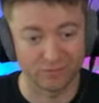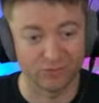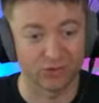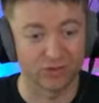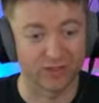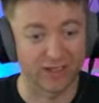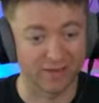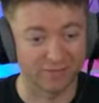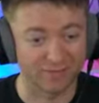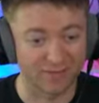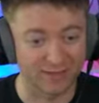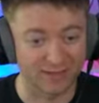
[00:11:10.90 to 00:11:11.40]

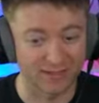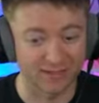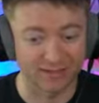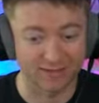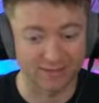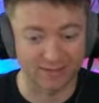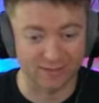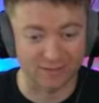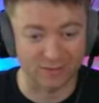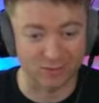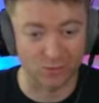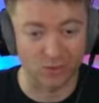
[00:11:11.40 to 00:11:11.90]
Rook
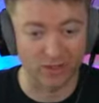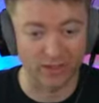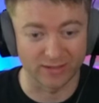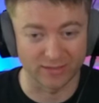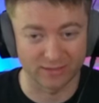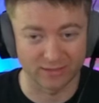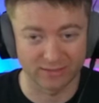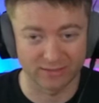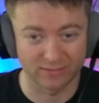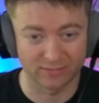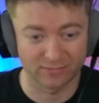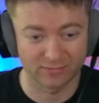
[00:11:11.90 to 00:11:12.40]
f6 is
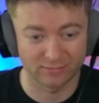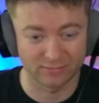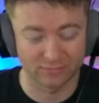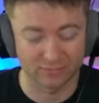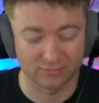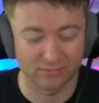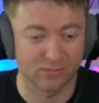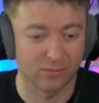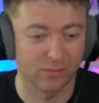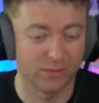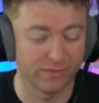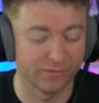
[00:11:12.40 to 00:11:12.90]
quite,
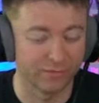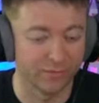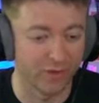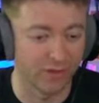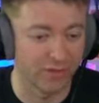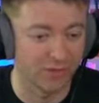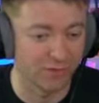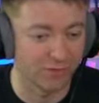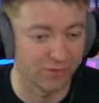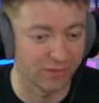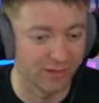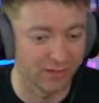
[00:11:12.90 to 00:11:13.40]
quite a
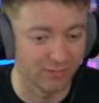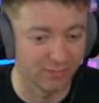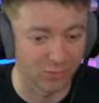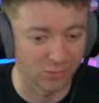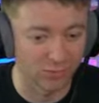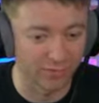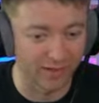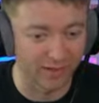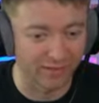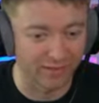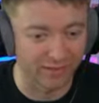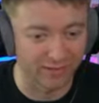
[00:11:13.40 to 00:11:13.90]
frustrating
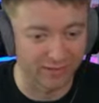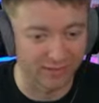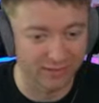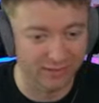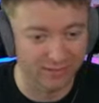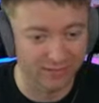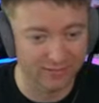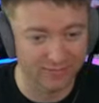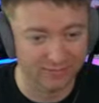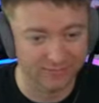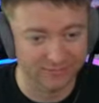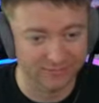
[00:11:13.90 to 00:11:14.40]
move, I think.